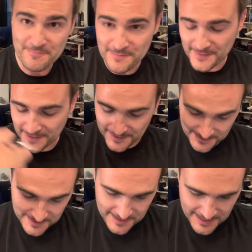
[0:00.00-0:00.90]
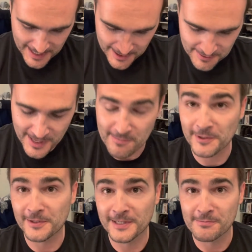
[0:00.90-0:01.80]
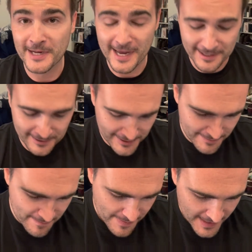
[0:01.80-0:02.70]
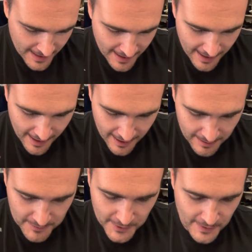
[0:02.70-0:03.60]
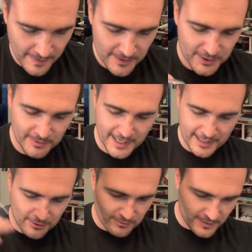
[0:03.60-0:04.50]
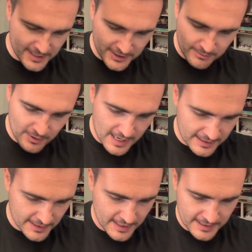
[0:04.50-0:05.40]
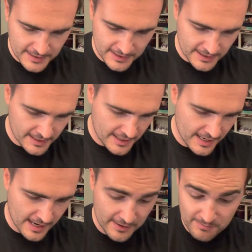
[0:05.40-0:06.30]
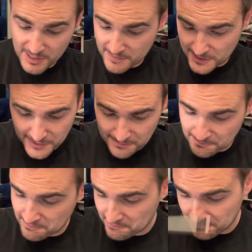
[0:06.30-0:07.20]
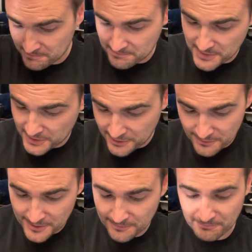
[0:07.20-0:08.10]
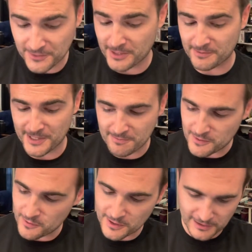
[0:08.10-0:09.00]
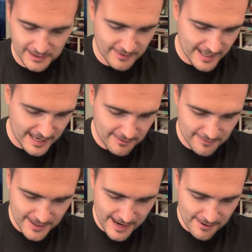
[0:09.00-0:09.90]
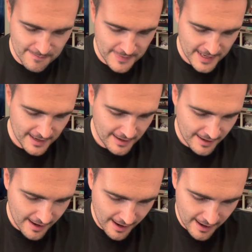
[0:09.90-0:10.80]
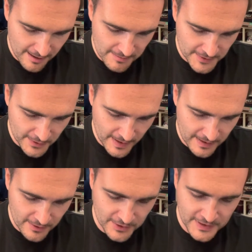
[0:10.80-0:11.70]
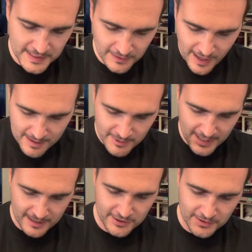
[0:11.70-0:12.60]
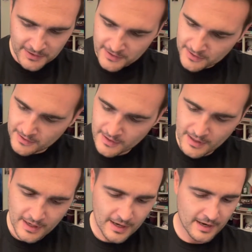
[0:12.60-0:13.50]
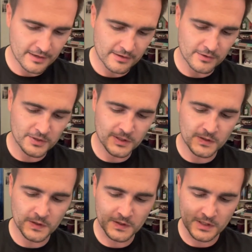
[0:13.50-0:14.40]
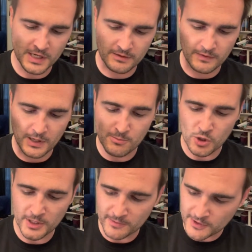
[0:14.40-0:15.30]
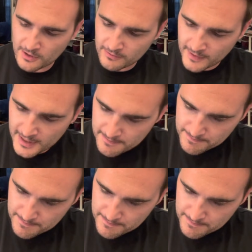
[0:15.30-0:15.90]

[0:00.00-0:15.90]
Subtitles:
That's de-haired chemically and mechanically. So then there's a mechanical fleshing process. There might be some machinery shipped in, but we're going to leave that out for now. So then there's de-liming agents, and those consist of ammonium sulfate.